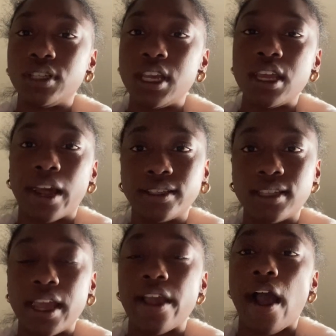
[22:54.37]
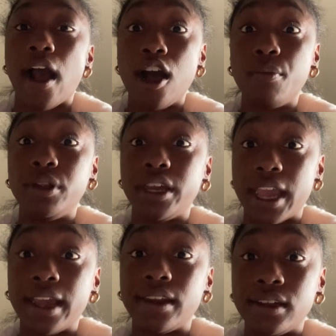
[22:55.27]
again I say
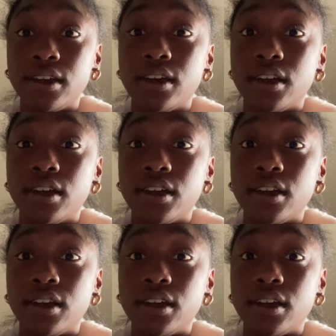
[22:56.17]
obligated,